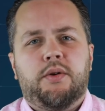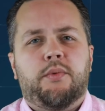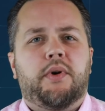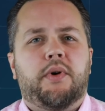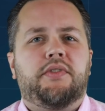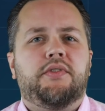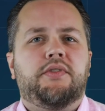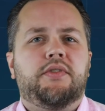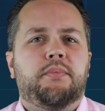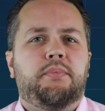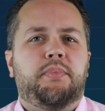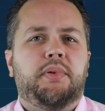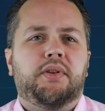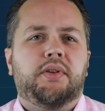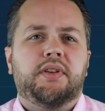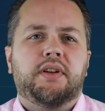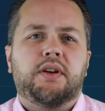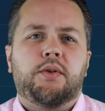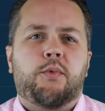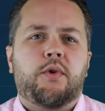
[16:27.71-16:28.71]
Whether you're
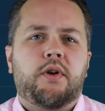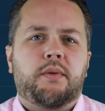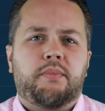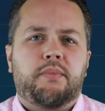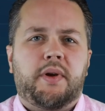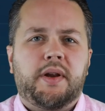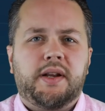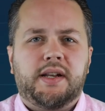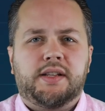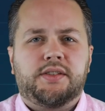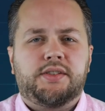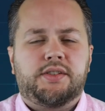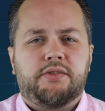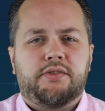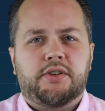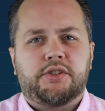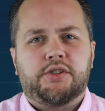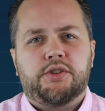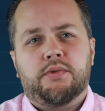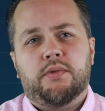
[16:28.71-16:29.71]
building a work breakdown
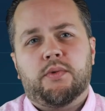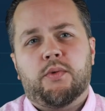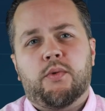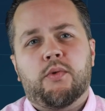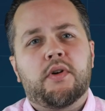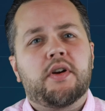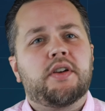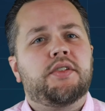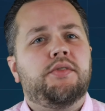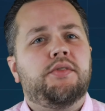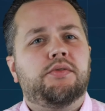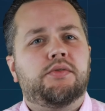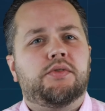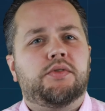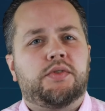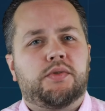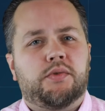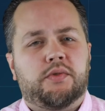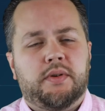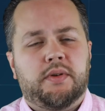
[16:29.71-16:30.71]
structure or a user
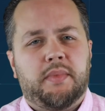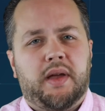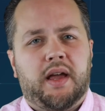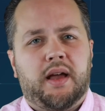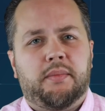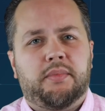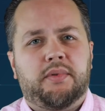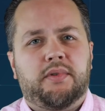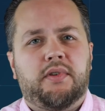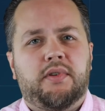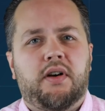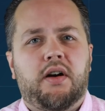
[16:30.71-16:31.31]
story map,